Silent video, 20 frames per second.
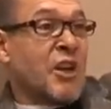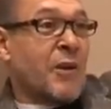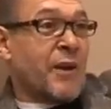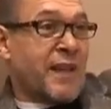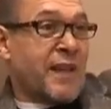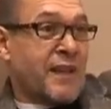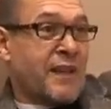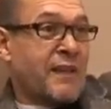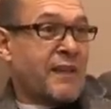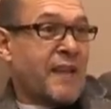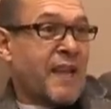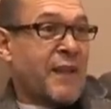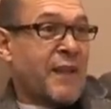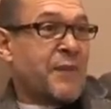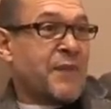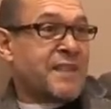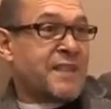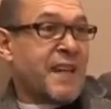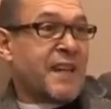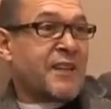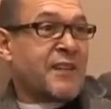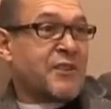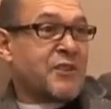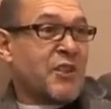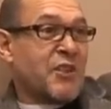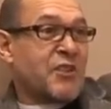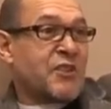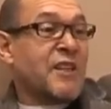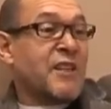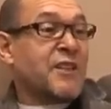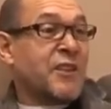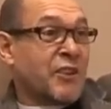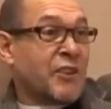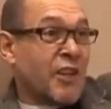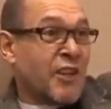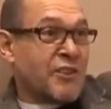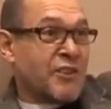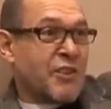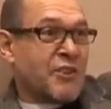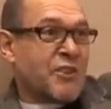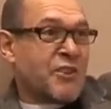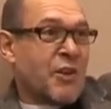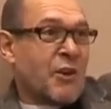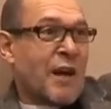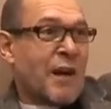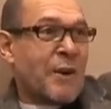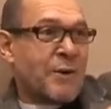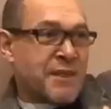showing in the second year, in the third year show.